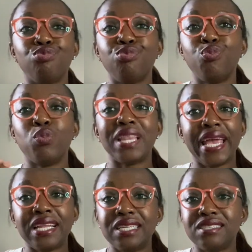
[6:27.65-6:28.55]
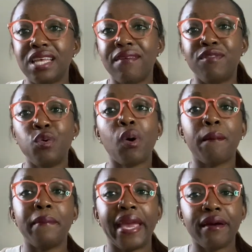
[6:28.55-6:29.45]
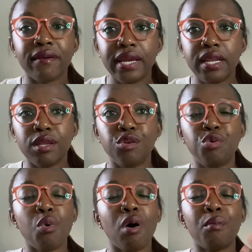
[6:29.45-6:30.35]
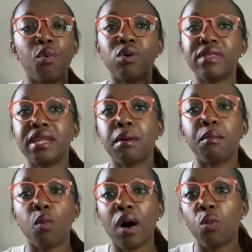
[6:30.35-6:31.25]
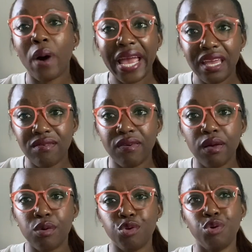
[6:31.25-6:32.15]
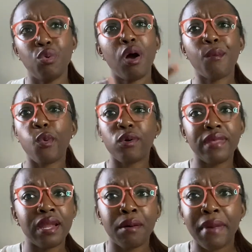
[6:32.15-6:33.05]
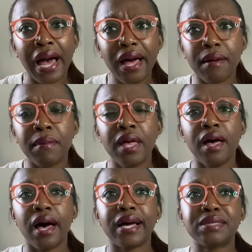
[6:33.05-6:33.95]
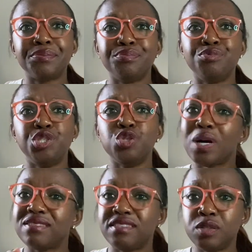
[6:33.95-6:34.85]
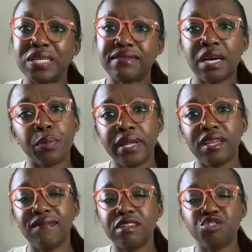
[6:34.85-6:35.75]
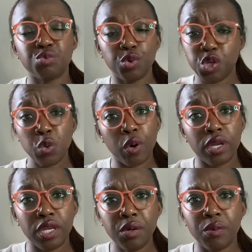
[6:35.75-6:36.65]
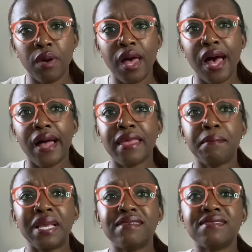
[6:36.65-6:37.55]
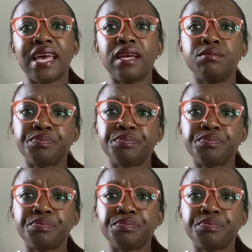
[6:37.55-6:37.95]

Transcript: Ladies, if you are married, you are more than a wife. You are more than a mom. You are still a separate individual. You are you. That means that